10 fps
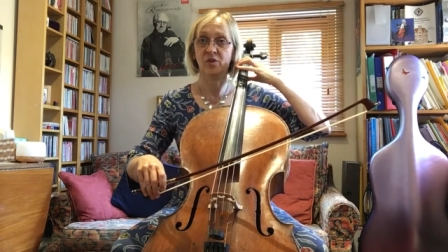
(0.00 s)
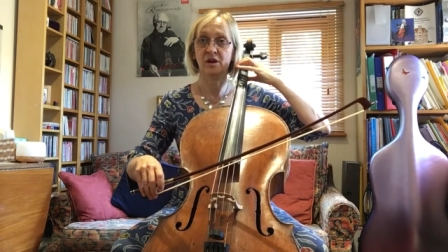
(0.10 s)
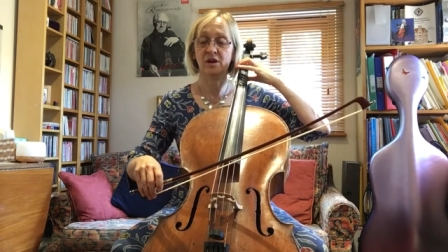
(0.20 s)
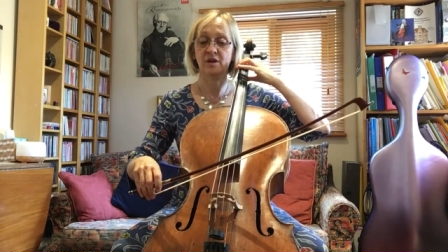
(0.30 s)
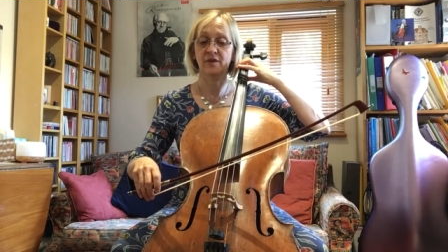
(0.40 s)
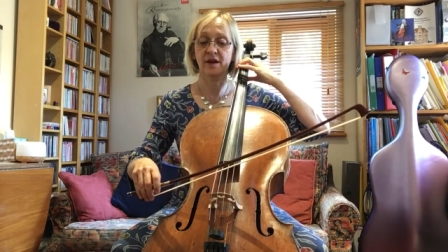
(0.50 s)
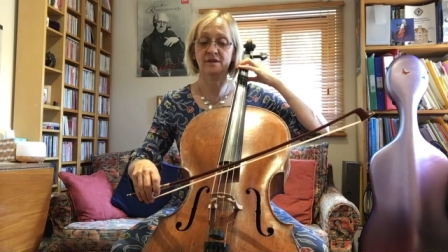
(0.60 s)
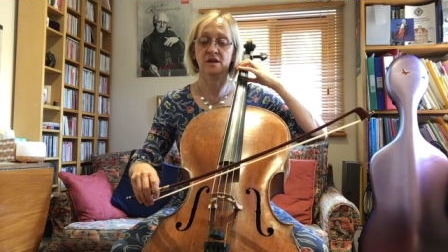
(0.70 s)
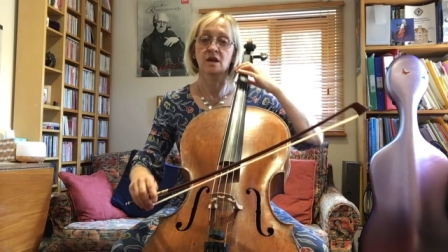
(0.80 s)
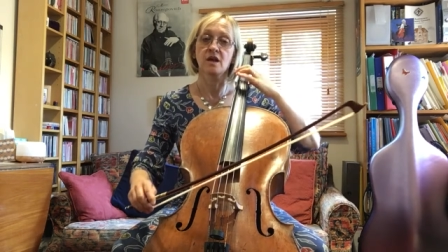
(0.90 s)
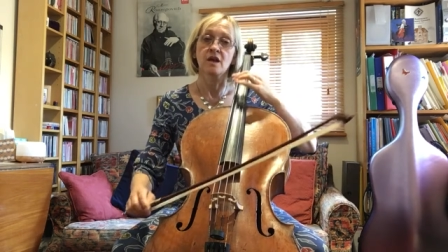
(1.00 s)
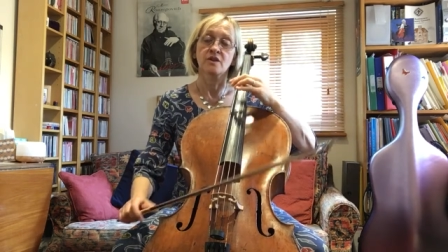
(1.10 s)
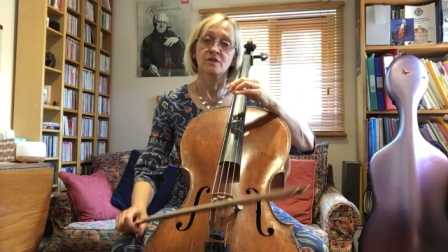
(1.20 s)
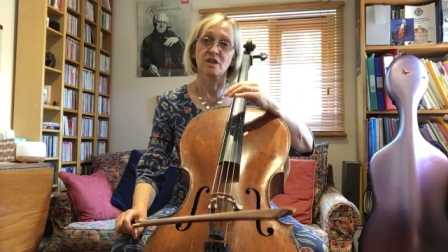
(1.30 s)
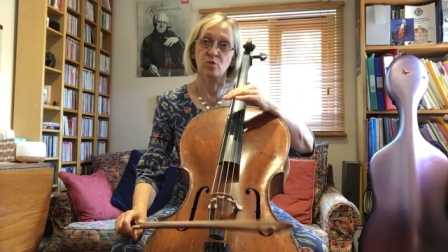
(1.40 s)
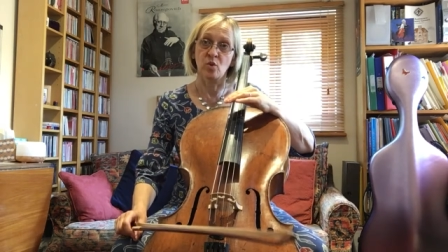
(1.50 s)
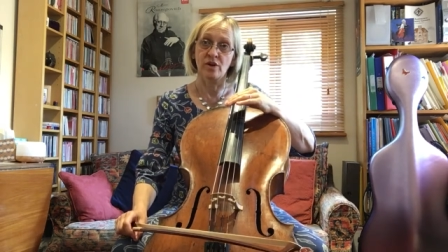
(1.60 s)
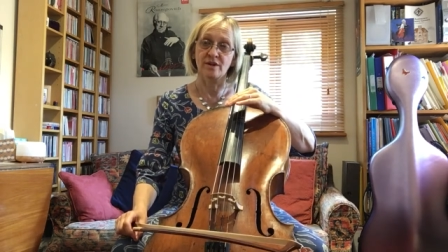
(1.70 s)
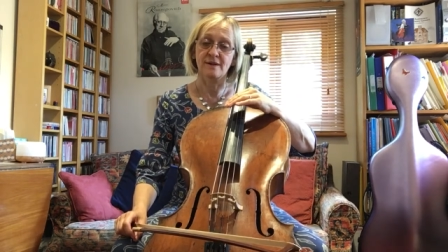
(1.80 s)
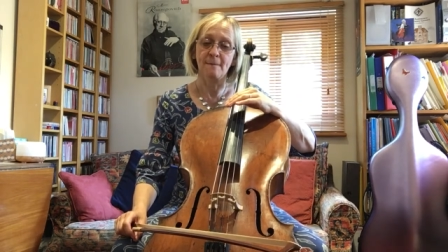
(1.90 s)
like that. So that's one
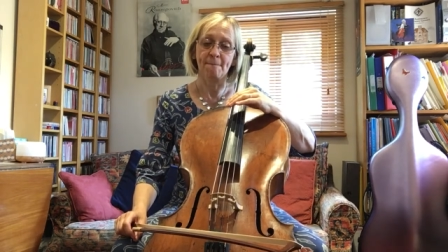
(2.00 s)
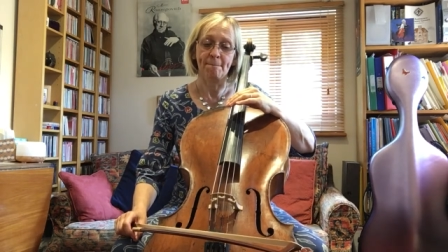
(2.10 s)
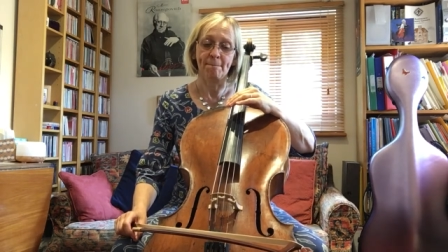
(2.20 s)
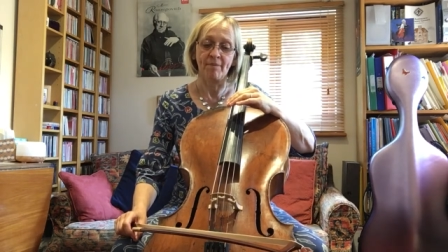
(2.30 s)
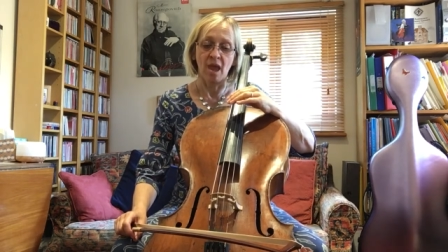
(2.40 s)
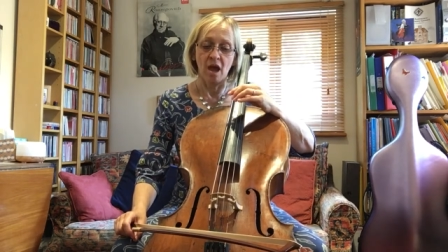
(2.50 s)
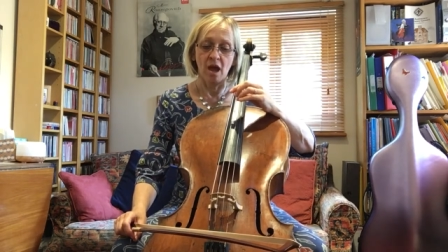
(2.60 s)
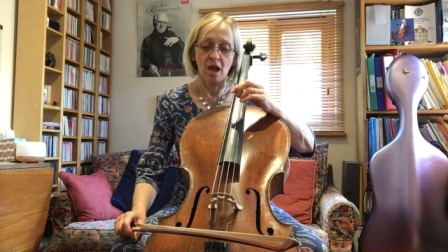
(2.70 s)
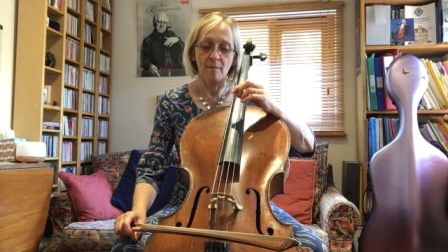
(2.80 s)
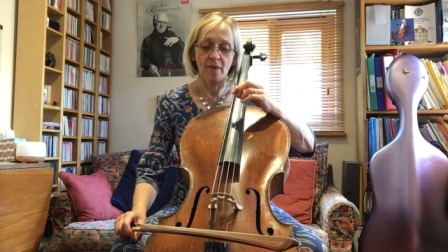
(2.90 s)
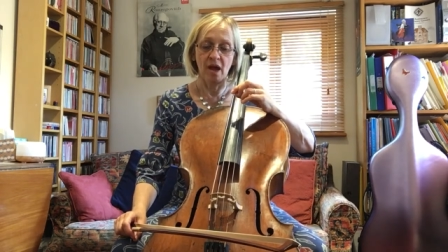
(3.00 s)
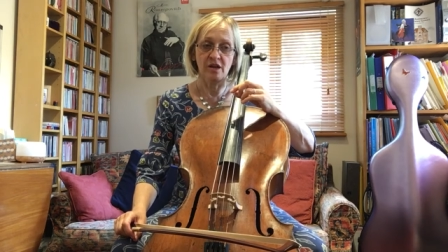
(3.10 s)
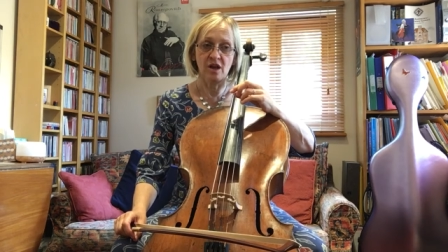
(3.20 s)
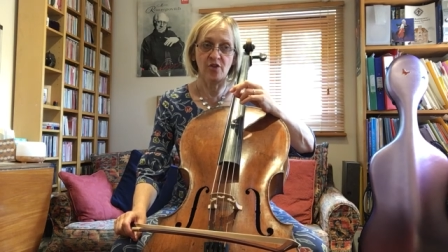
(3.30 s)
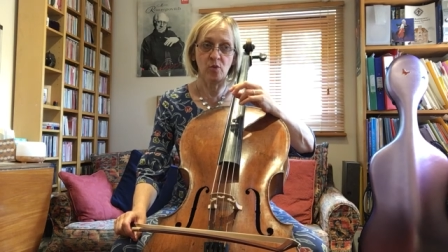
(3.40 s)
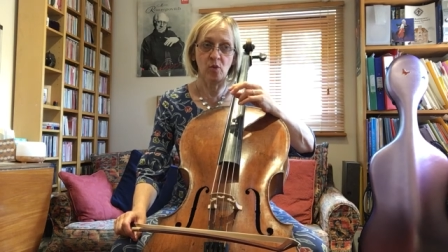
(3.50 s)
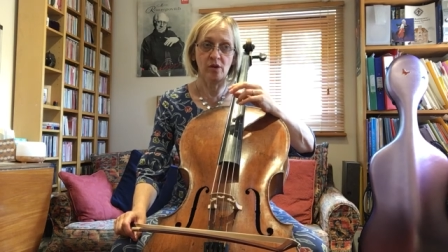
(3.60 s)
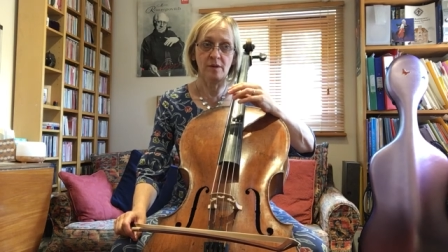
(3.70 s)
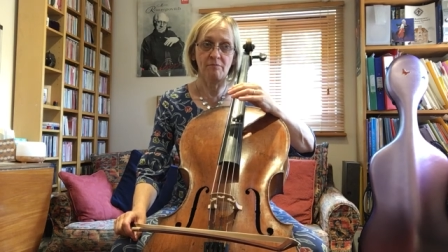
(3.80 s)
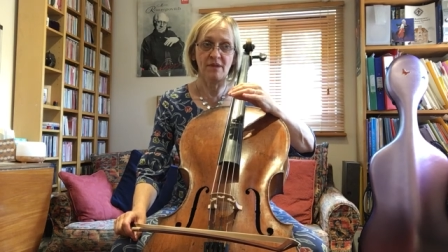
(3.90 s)
idea. Another
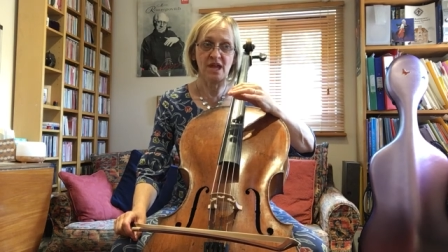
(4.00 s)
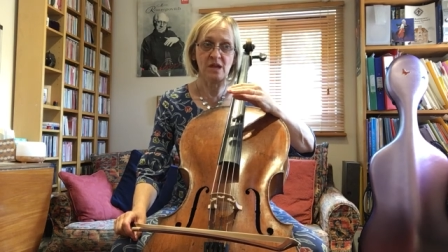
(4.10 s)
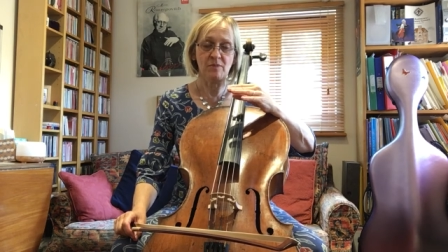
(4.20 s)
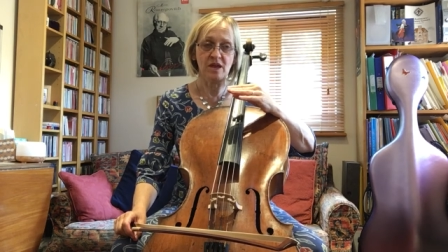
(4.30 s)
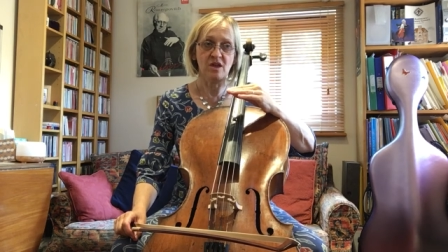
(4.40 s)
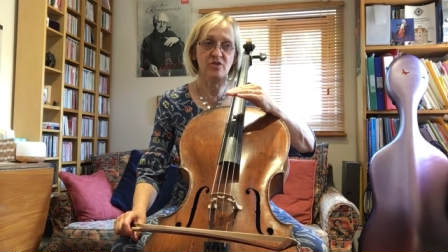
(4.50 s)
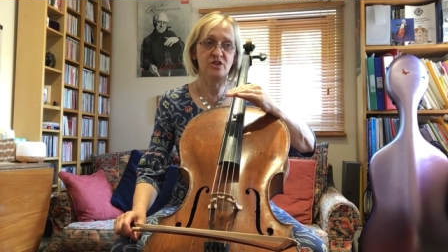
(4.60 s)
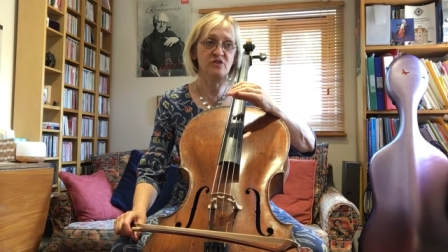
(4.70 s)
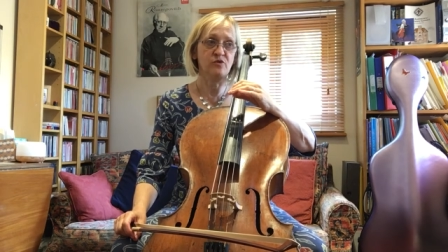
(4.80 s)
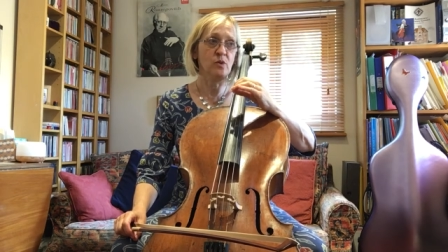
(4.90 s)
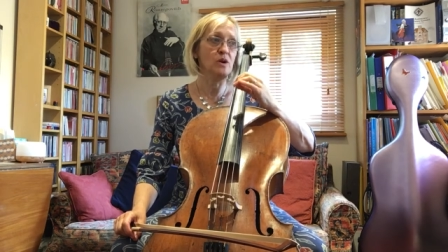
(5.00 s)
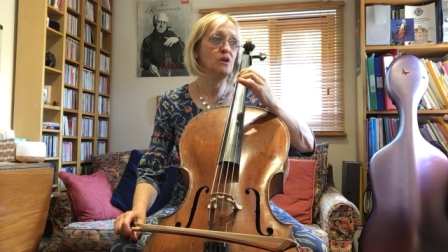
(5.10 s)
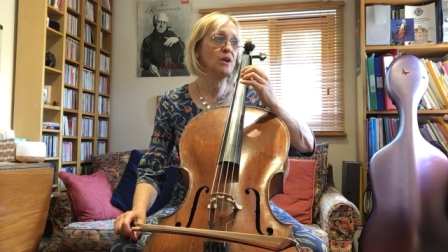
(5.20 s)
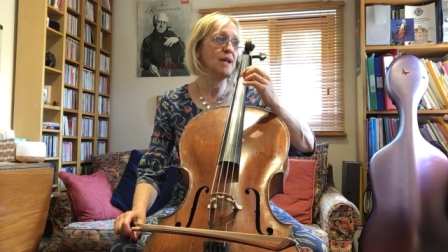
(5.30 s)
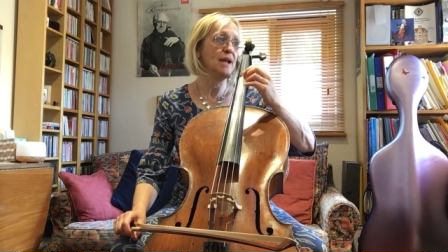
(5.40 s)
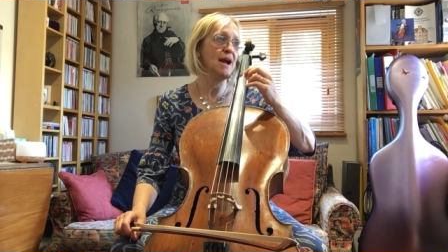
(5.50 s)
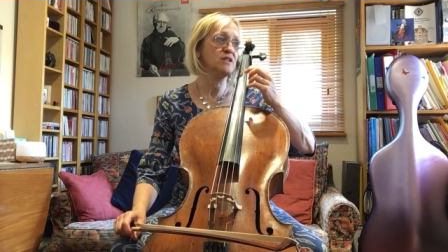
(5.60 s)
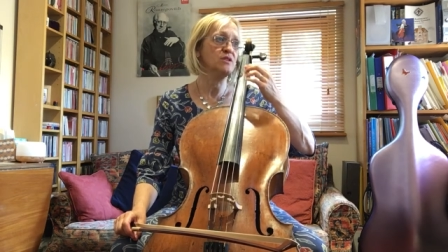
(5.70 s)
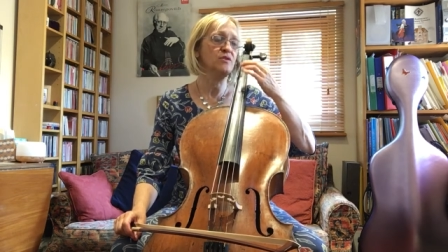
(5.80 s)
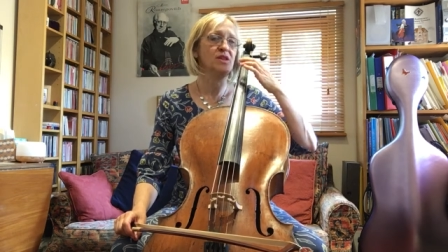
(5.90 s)
one may be that if we were looking
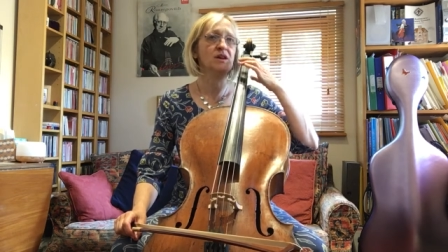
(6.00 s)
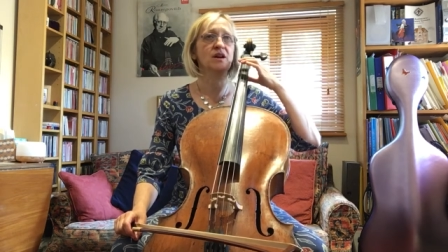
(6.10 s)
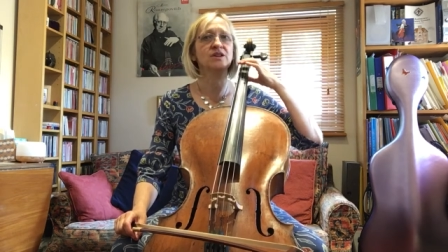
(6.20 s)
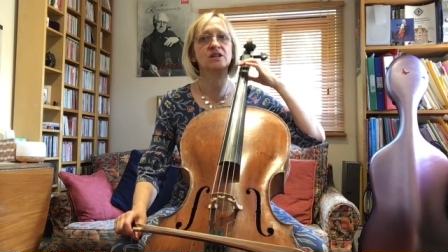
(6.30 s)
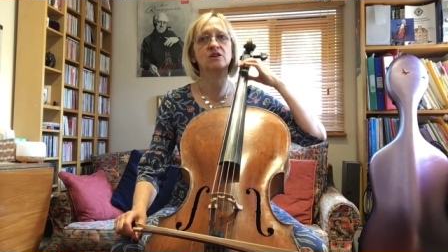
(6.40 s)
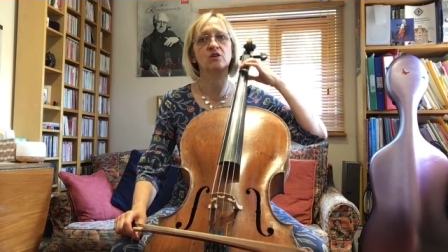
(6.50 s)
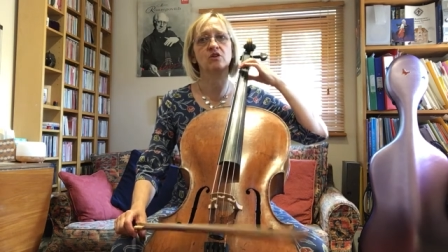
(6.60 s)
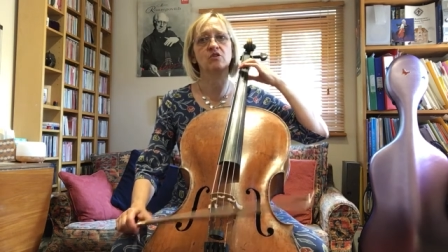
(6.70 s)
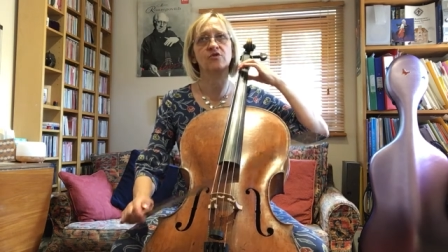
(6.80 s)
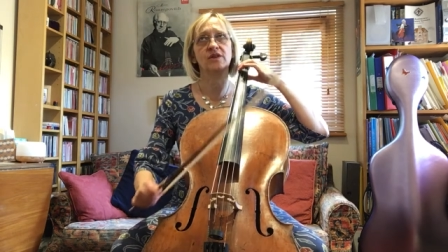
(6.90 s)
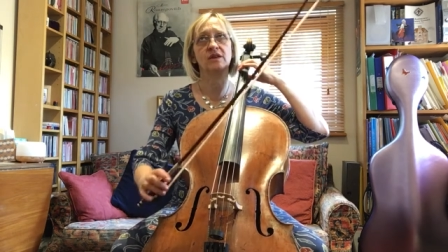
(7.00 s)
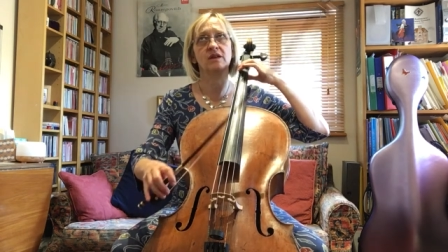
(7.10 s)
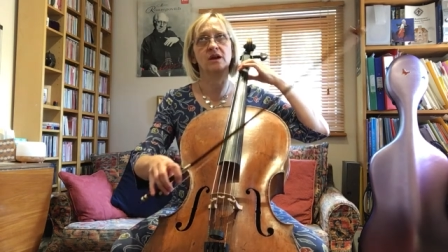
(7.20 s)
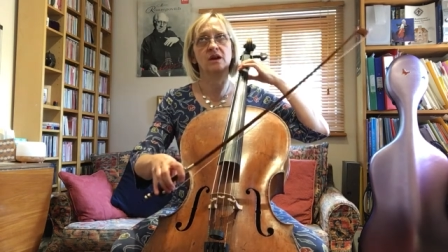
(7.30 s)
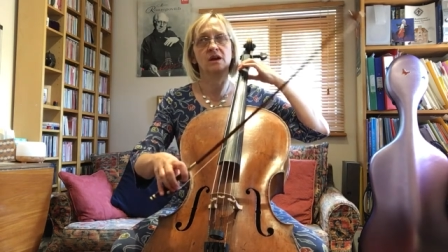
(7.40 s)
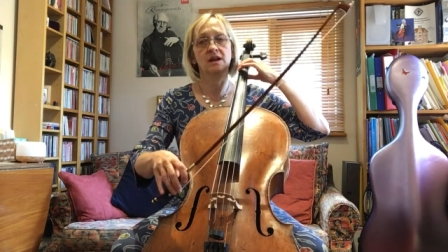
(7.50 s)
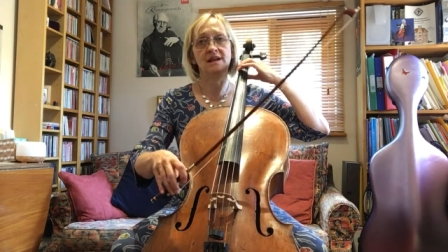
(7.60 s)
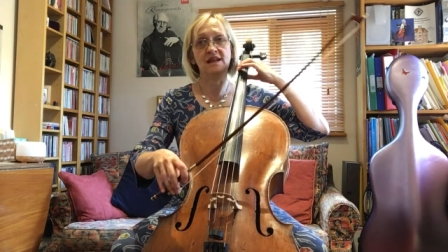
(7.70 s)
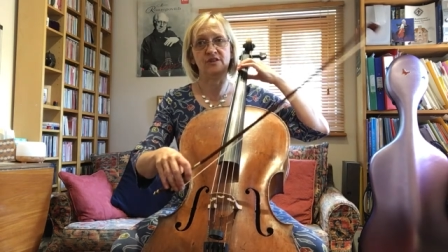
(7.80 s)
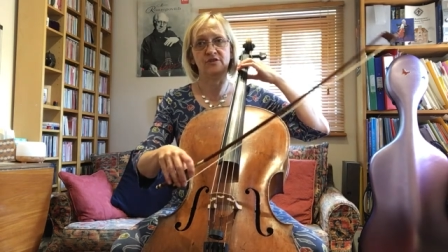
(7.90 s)
at the idea of the
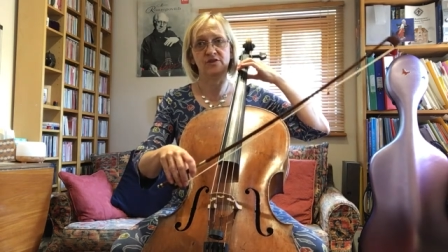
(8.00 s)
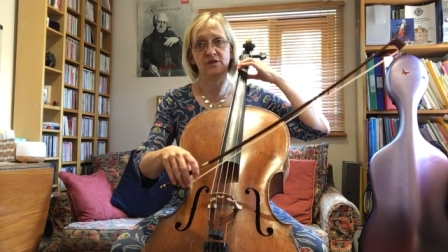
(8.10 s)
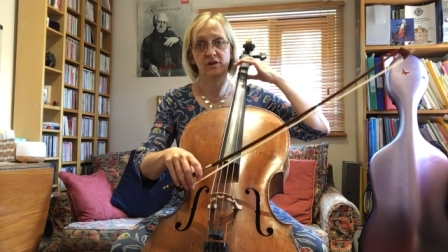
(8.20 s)
lift,